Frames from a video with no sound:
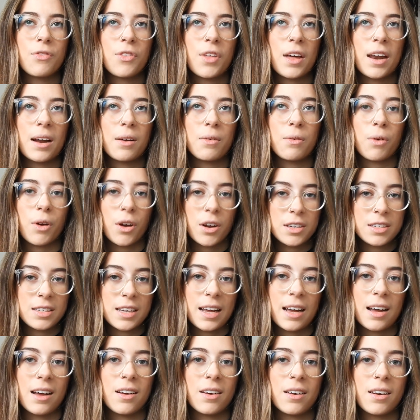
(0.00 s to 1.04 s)
that I wrote
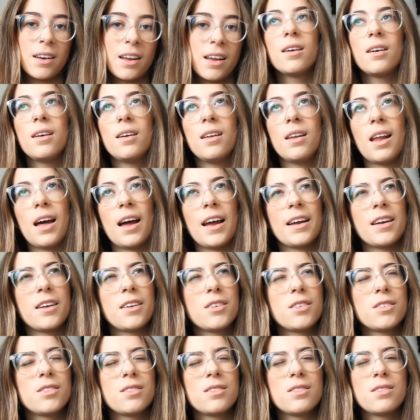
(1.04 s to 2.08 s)
down like
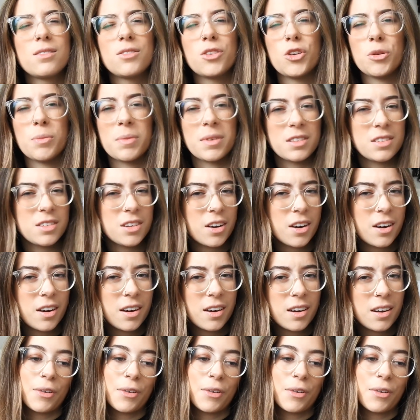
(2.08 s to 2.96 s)
two months ago.